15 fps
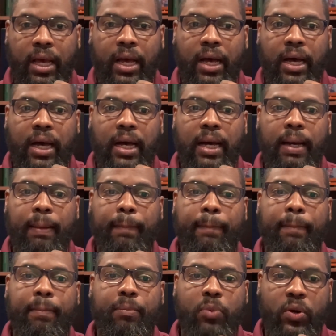Um,
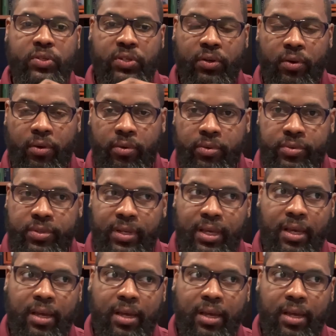boys and girls,